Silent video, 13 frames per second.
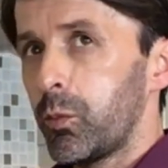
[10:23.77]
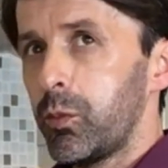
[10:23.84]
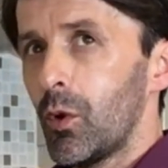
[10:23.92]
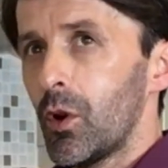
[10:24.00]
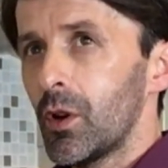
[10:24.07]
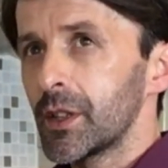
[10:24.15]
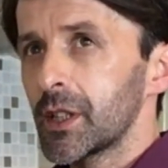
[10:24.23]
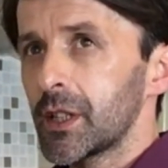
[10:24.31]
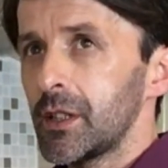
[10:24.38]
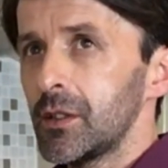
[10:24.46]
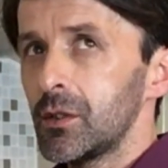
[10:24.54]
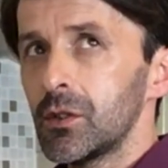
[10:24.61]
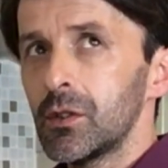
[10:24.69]
one
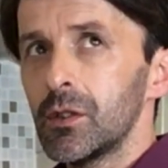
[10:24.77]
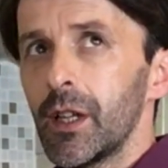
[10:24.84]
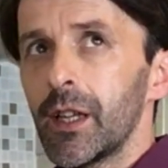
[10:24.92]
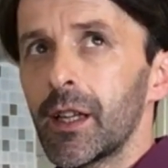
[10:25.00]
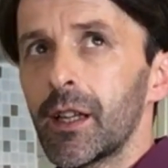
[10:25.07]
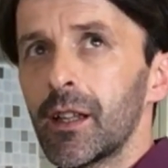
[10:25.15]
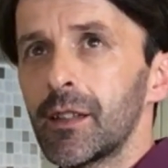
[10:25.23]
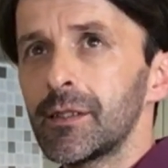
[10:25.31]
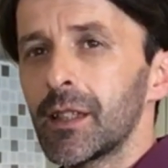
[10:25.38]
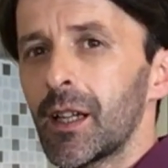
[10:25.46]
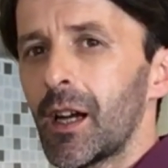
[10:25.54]
kilo and